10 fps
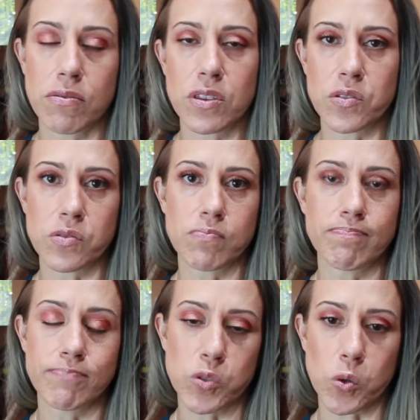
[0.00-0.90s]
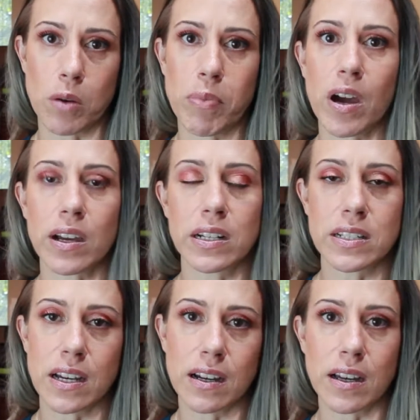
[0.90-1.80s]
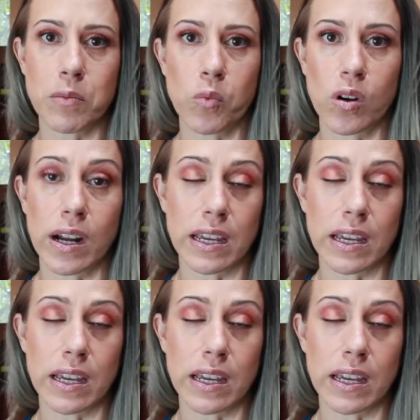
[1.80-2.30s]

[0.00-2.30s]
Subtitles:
the sort of pocket of time where I